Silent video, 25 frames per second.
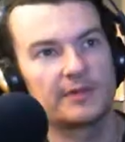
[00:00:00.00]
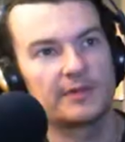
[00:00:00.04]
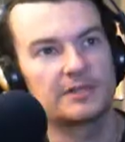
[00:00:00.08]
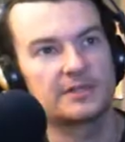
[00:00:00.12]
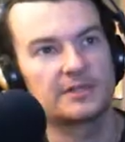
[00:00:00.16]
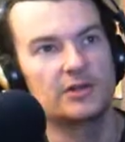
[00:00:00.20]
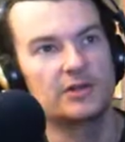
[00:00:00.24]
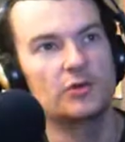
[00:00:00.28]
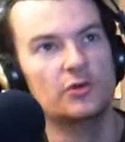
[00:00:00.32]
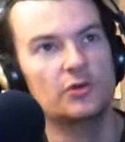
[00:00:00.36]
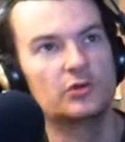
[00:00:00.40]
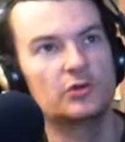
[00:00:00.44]

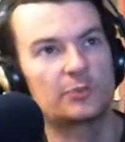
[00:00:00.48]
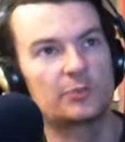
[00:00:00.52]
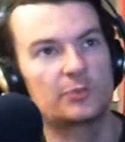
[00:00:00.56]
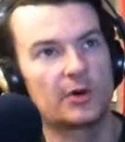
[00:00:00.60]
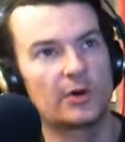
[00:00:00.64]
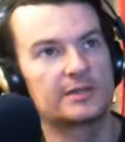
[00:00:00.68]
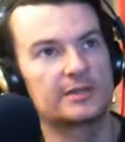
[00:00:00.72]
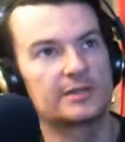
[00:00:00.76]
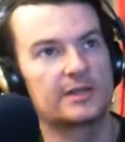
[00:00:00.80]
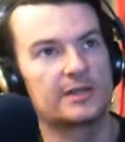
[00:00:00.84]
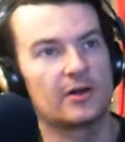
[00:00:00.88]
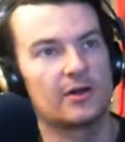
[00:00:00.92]
this huge
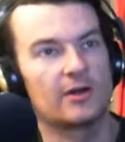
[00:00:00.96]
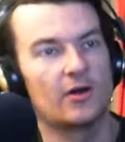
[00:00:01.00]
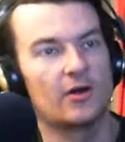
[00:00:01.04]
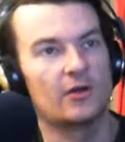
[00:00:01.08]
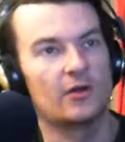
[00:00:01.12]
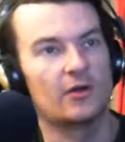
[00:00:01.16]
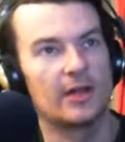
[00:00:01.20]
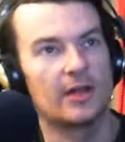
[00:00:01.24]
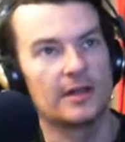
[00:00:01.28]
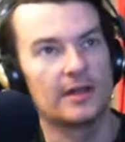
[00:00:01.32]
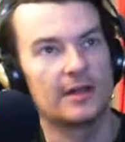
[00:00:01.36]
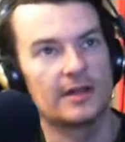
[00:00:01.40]
printing
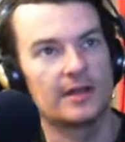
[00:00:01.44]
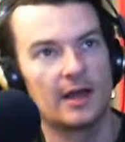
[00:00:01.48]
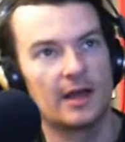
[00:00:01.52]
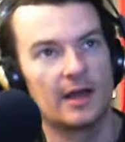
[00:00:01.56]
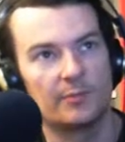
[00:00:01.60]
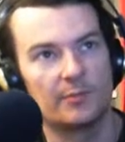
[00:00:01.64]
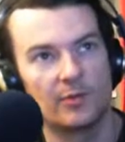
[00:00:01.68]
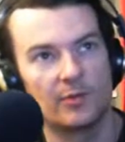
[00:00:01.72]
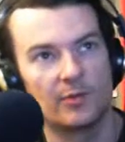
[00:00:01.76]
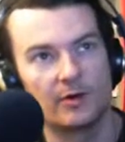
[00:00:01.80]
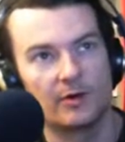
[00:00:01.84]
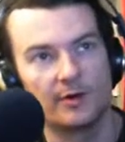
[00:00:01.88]
on
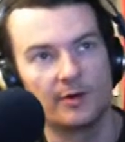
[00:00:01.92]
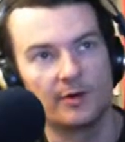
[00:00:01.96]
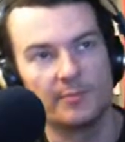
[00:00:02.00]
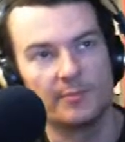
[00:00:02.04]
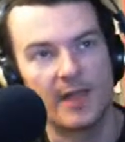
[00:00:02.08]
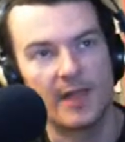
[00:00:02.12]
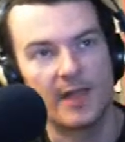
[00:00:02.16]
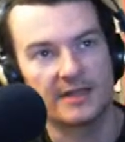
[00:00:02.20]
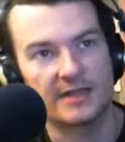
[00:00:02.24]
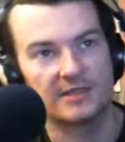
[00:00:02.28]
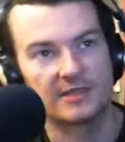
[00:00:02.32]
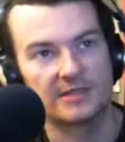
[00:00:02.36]
a
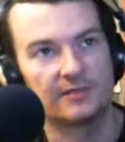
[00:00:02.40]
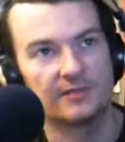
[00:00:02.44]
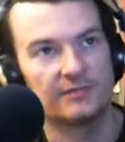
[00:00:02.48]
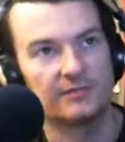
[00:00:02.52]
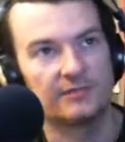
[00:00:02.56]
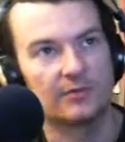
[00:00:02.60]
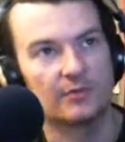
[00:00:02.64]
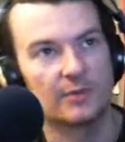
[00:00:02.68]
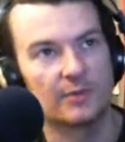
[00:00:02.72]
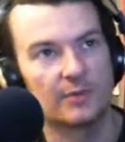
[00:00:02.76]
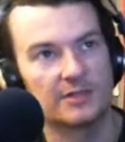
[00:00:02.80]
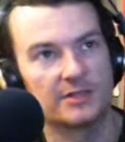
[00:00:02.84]

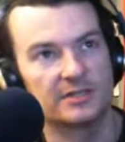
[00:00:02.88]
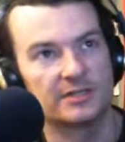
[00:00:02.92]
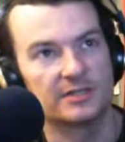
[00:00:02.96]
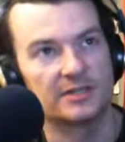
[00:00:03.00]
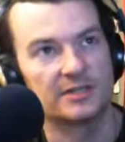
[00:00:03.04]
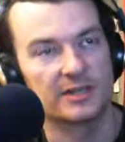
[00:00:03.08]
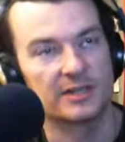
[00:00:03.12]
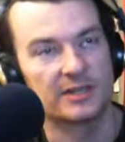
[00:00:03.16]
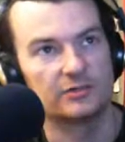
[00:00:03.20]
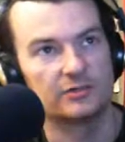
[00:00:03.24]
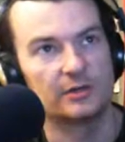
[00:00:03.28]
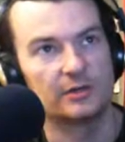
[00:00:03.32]
massive, almost
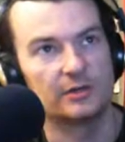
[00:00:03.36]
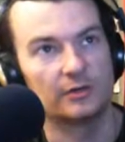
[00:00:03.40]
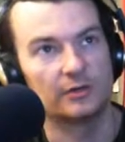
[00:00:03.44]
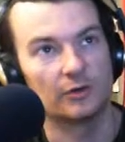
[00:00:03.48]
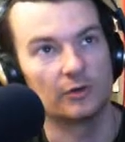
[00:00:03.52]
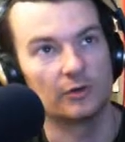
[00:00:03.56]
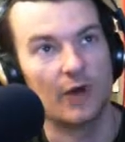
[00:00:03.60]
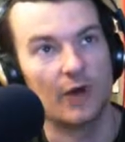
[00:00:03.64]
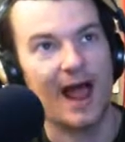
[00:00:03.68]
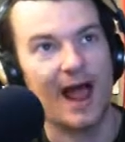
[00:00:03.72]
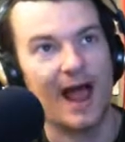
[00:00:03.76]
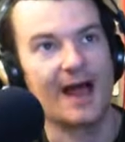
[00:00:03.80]

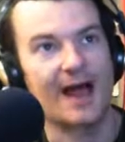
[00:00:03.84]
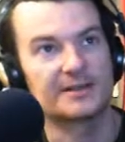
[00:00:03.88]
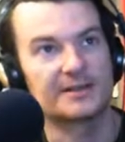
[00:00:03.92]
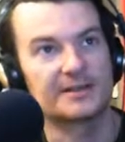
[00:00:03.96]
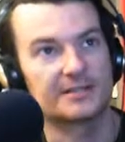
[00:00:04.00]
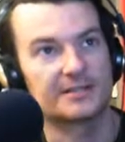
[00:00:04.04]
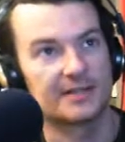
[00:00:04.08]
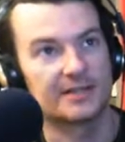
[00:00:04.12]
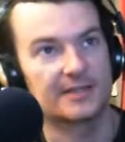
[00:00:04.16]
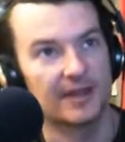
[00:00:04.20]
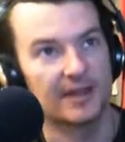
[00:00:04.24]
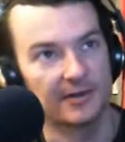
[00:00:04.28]
industrial or art
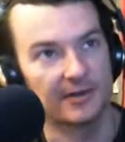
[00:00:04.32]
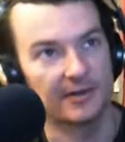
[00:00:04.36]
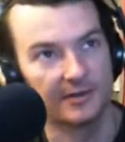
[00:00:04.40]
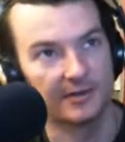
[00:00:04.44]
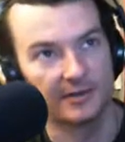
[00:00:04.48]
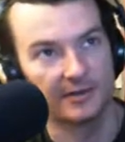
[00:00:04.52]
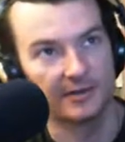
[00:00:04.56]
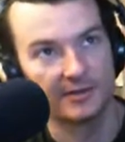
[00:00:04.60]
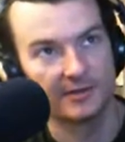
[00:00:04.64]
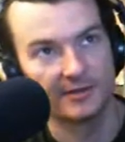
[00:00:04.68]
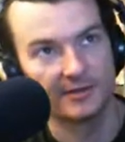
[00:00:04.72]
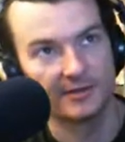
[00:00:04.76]
scale?